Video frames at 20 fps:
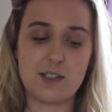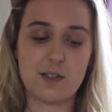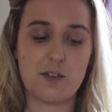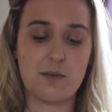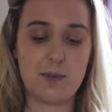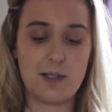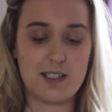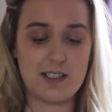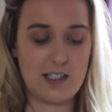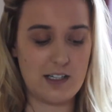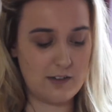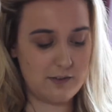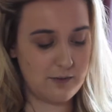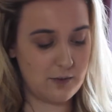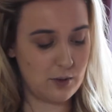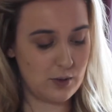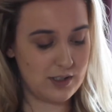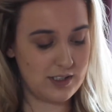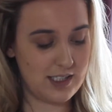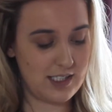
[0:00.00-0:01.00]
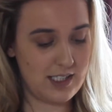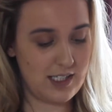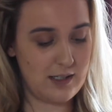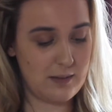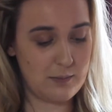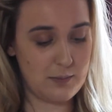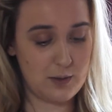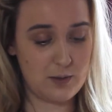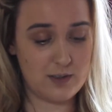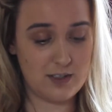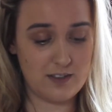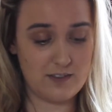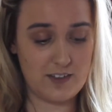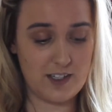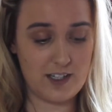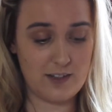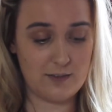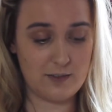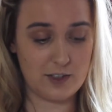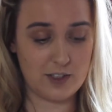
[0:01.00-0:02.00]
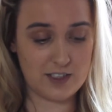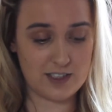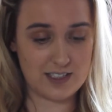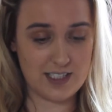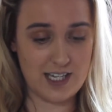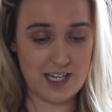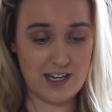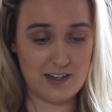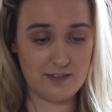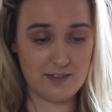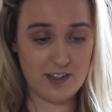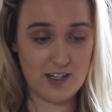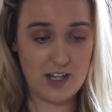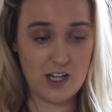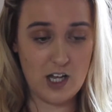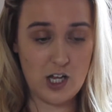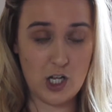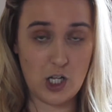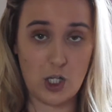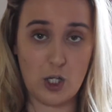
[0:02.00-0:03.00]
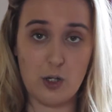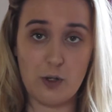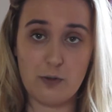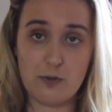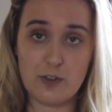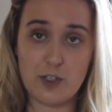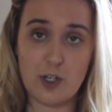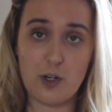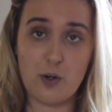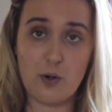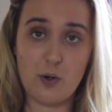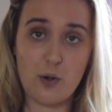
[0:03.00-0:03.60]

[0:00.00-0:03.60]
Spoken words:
So I've picked out 14 beauty favourites that I've loved